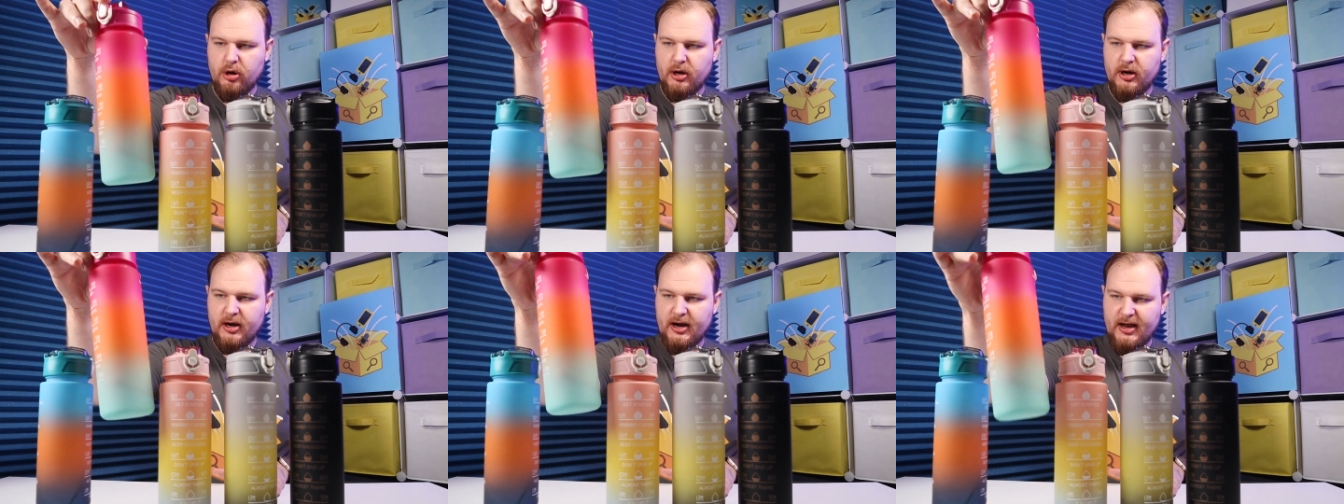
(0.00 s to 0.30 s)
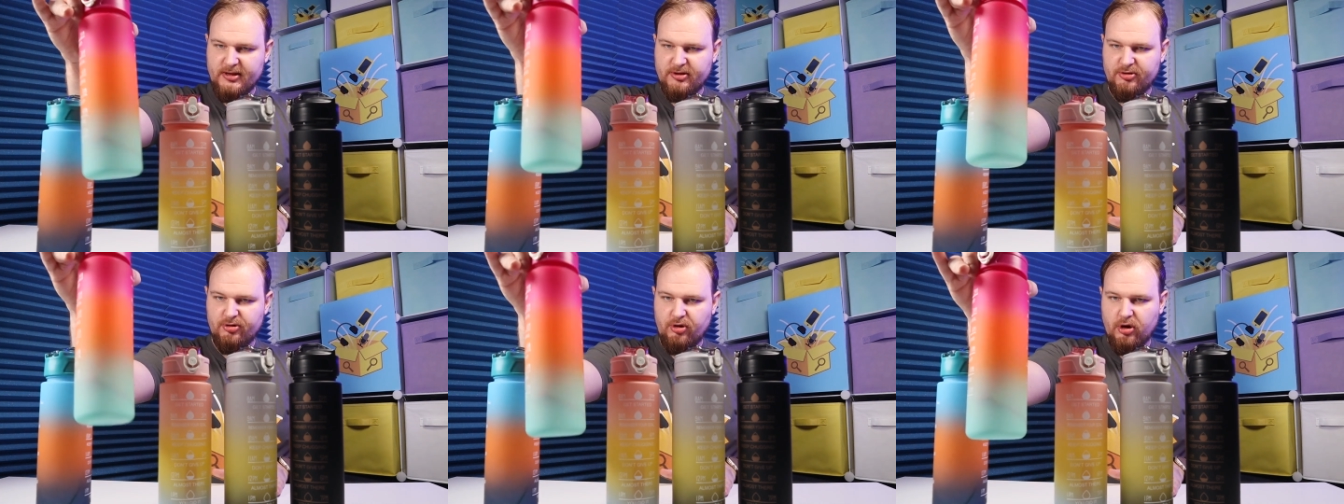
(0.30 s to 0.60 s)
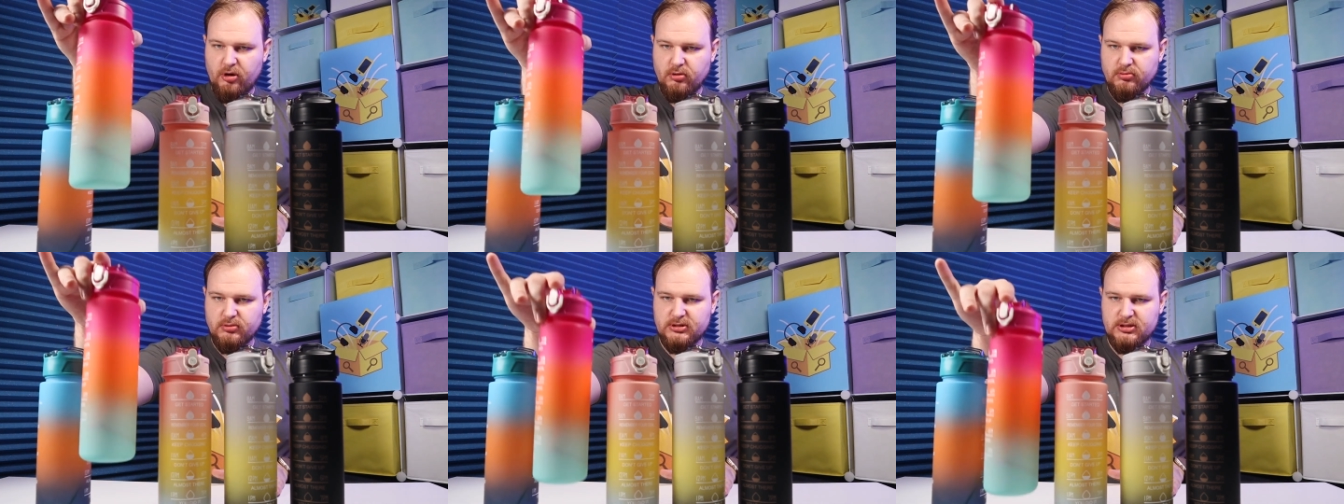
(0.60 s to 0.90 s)
red
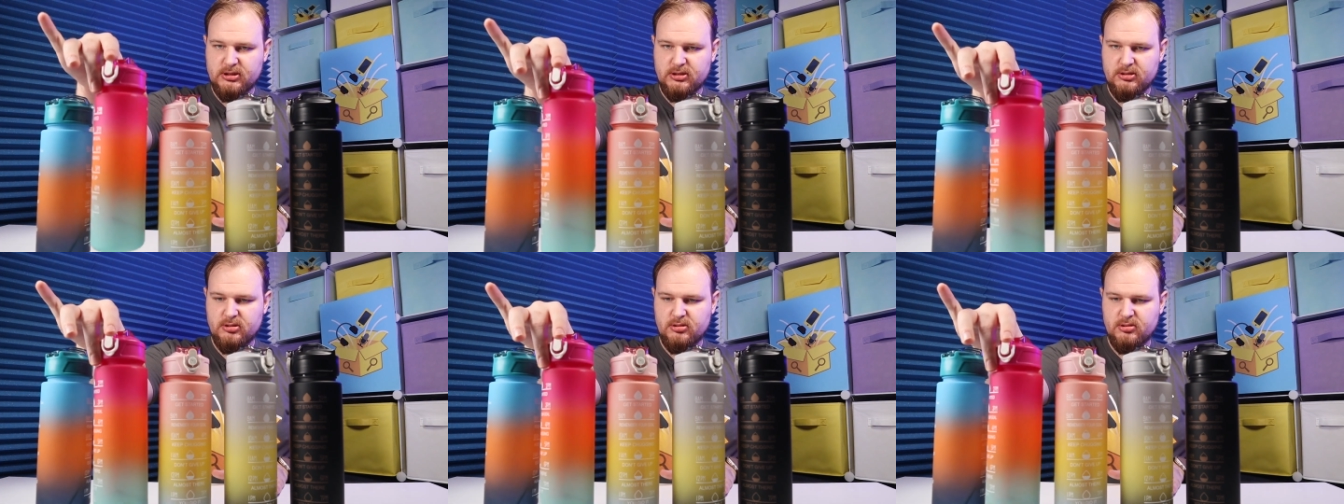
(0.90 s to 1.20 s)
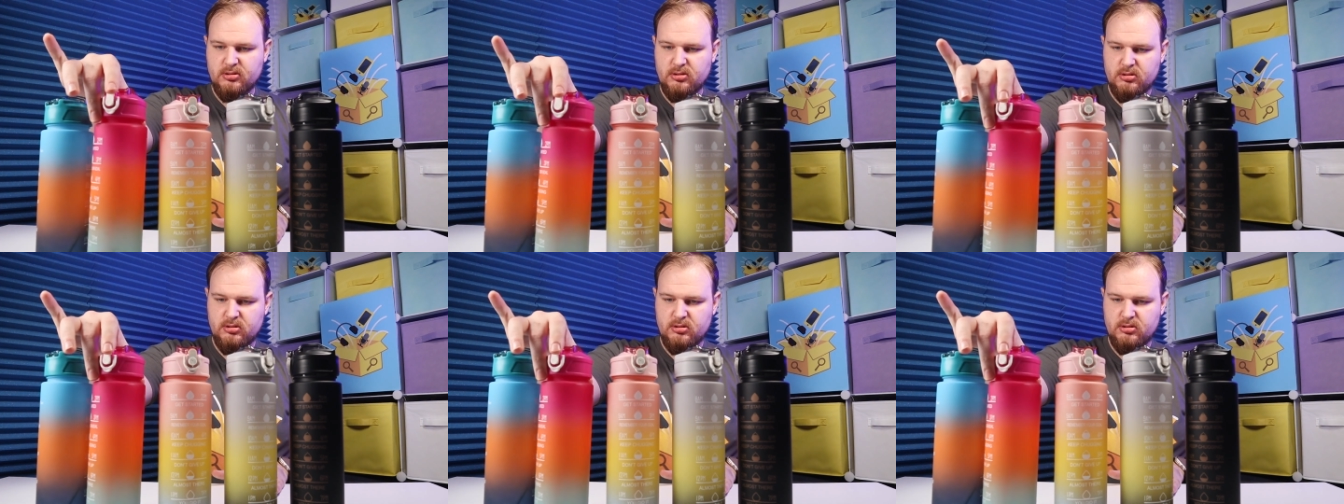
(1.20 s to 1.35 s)
rose,